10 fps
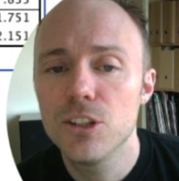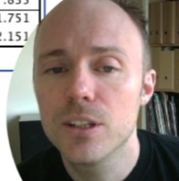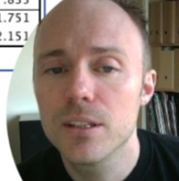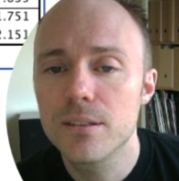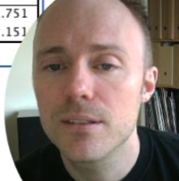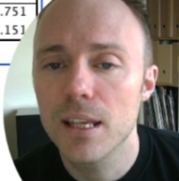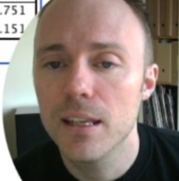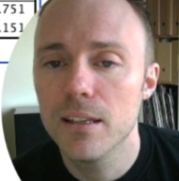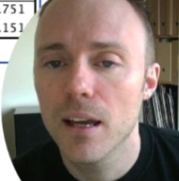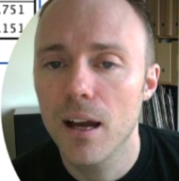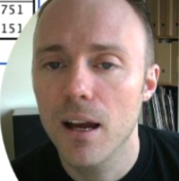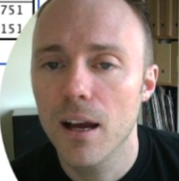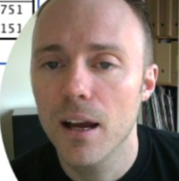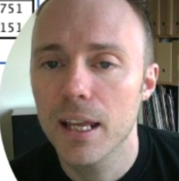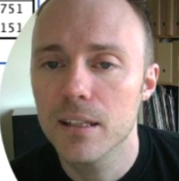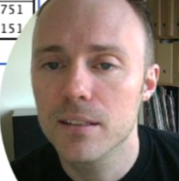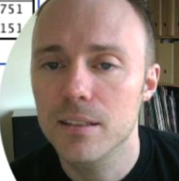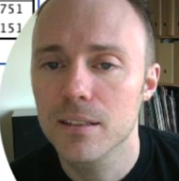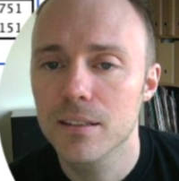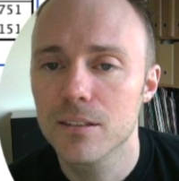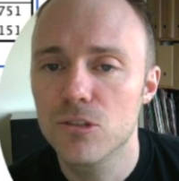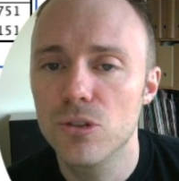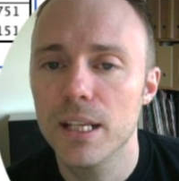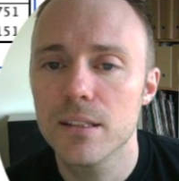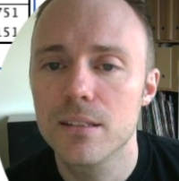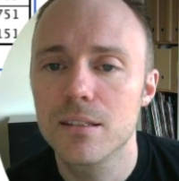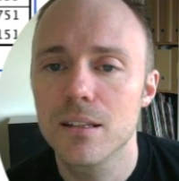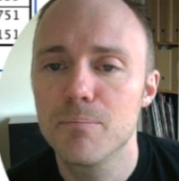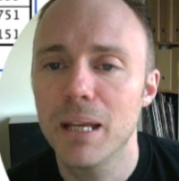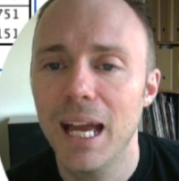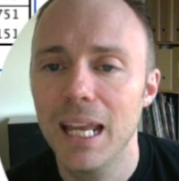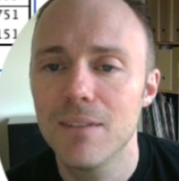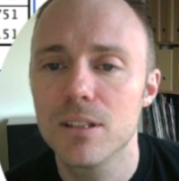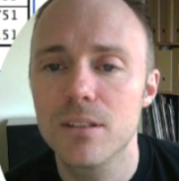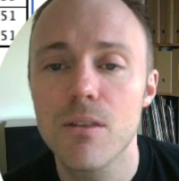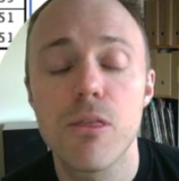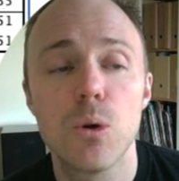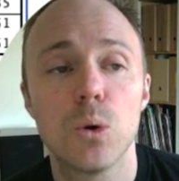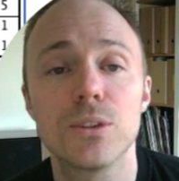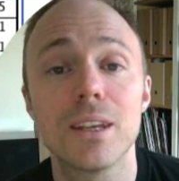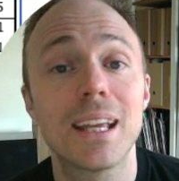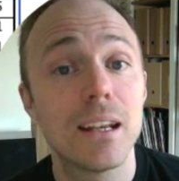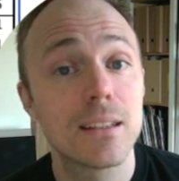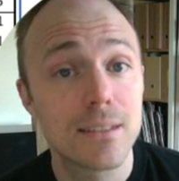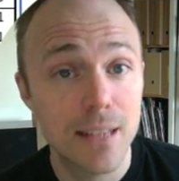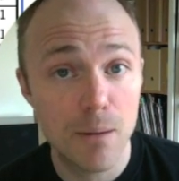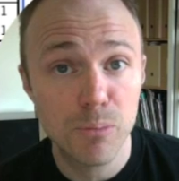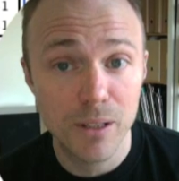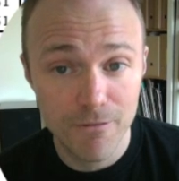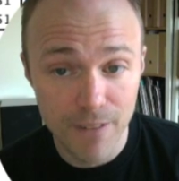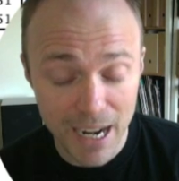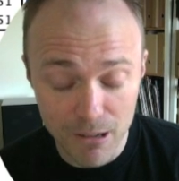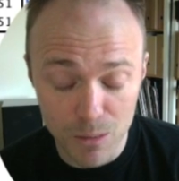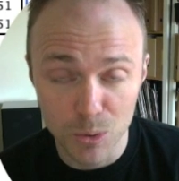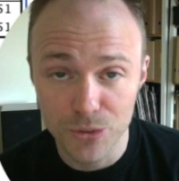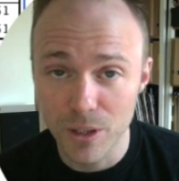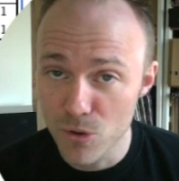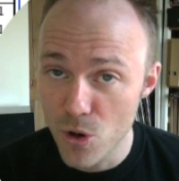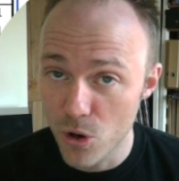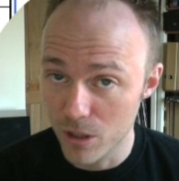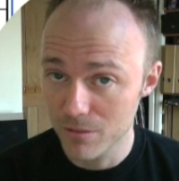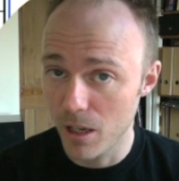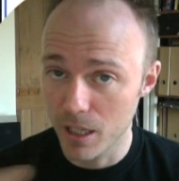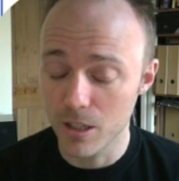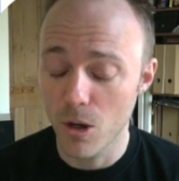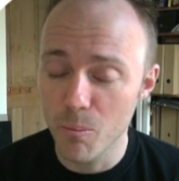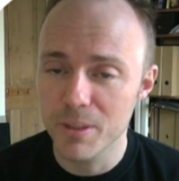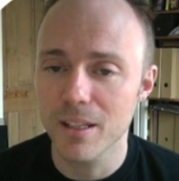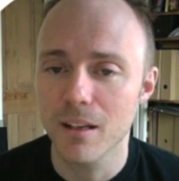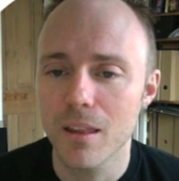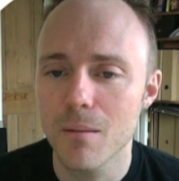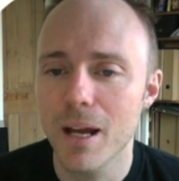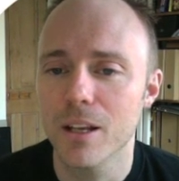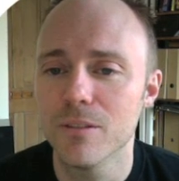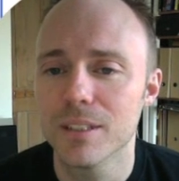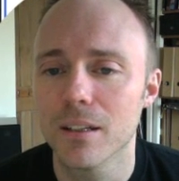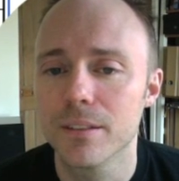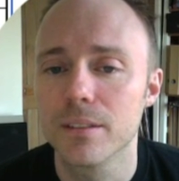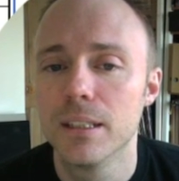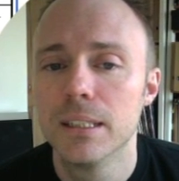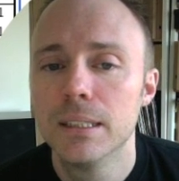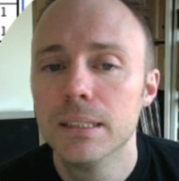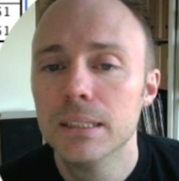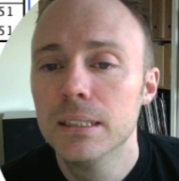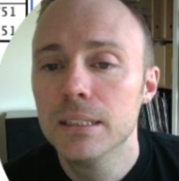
And you can see it treats behaviours and thoughts again as separate variables, so not like a composite like the MANOVA does.